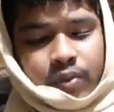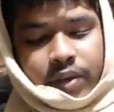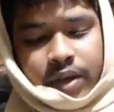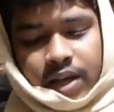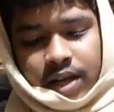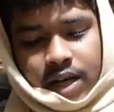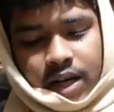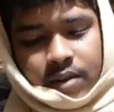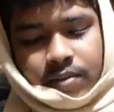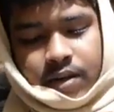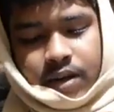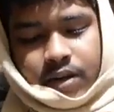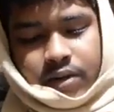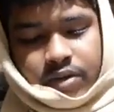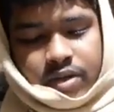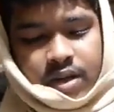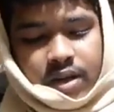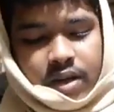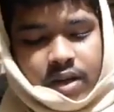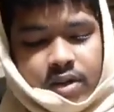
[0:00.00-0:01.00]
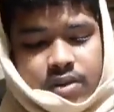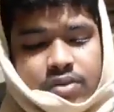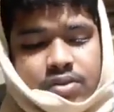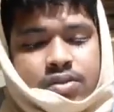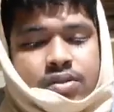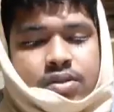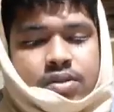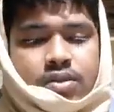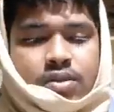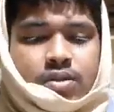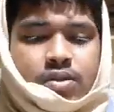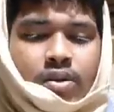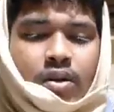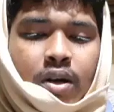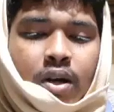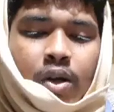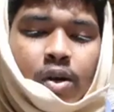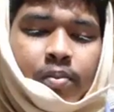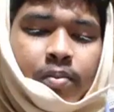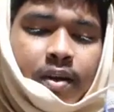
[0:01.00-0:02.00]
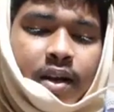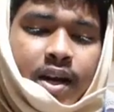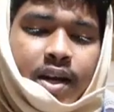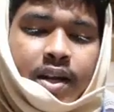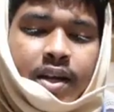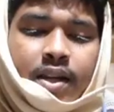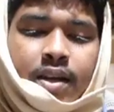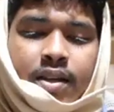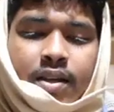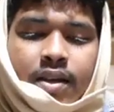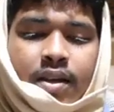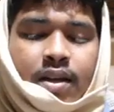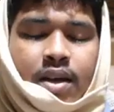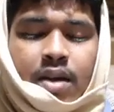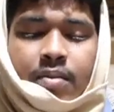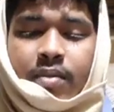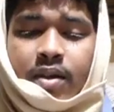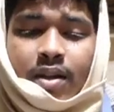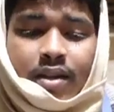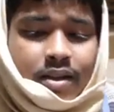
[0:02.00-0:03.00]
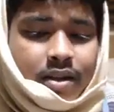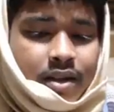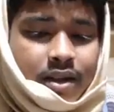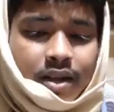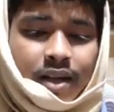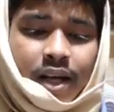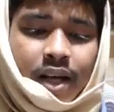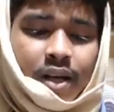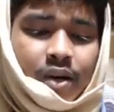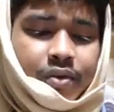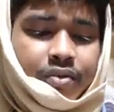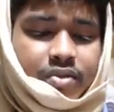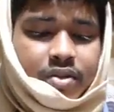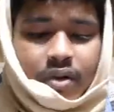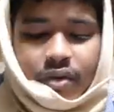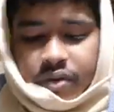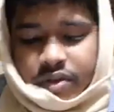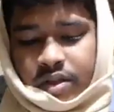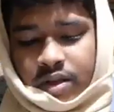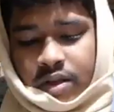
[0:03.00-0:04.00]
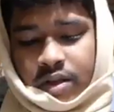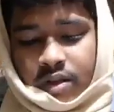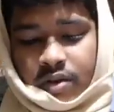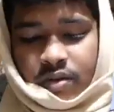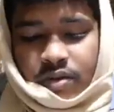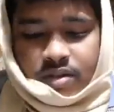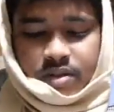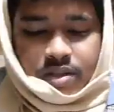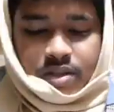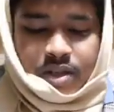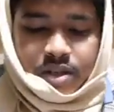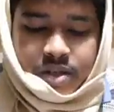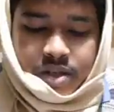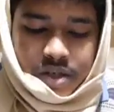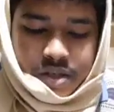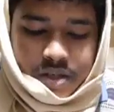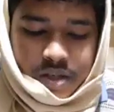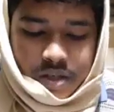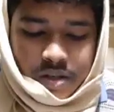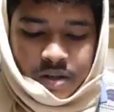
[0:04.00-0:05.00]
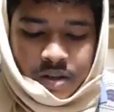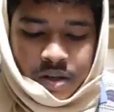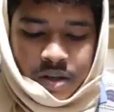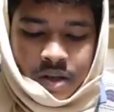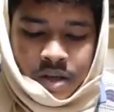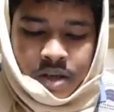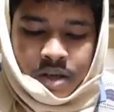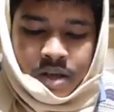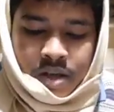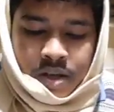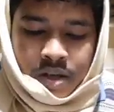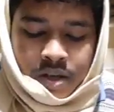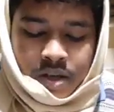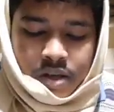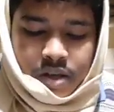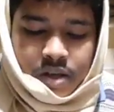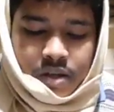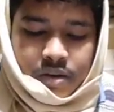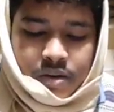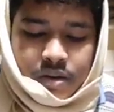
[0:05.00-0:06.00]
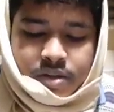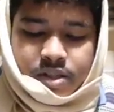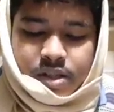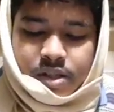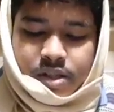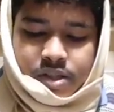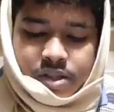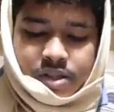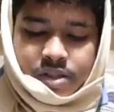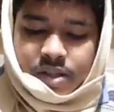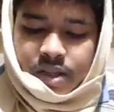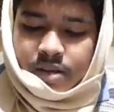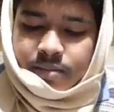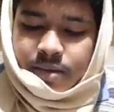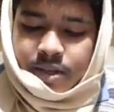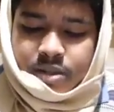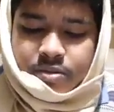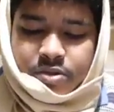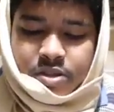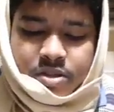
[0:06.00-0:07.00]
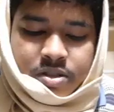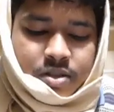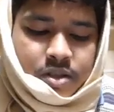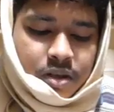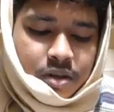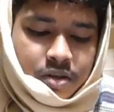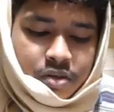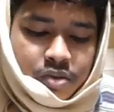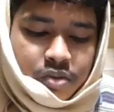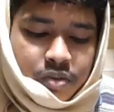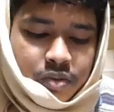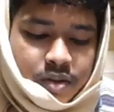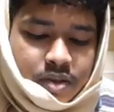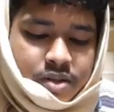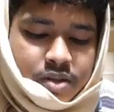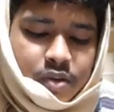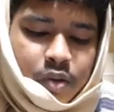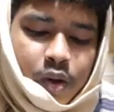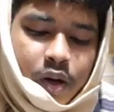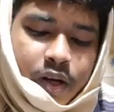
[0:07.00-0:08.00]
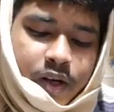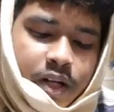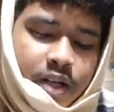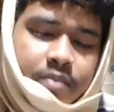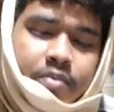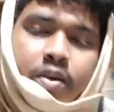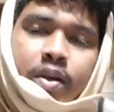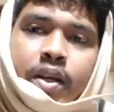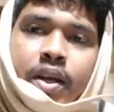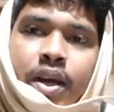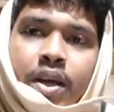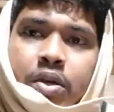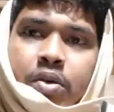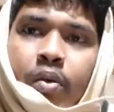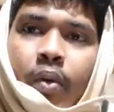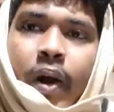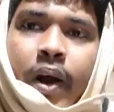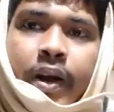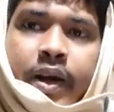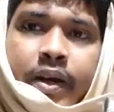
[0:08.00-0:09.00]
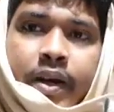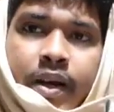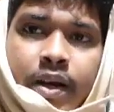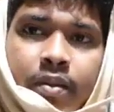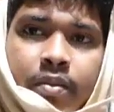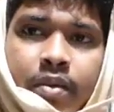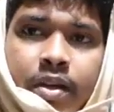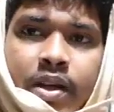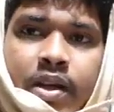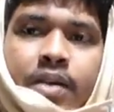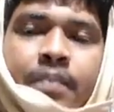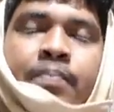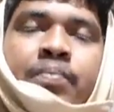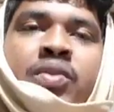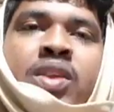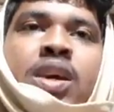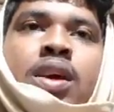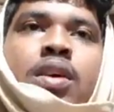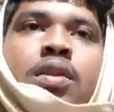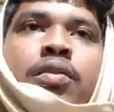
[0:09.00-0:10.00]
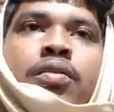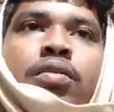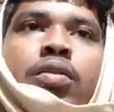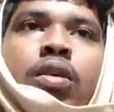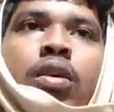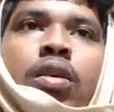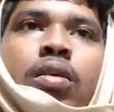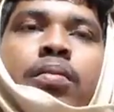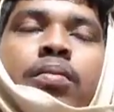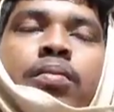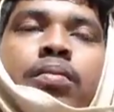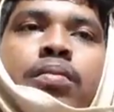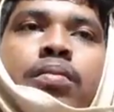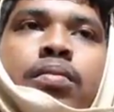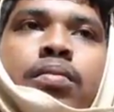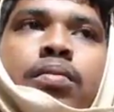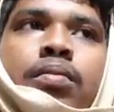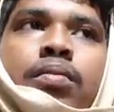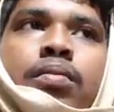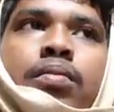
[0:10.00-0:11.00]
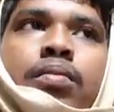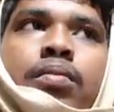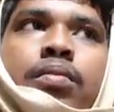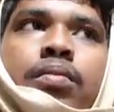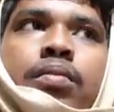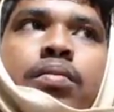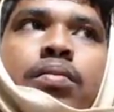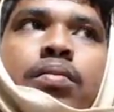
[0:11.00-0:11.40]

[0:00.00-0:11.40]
we come into the solubility, the dilute solution and the concentration. Now concentration can be expressed in two ways: qualitatively and quantitatively. From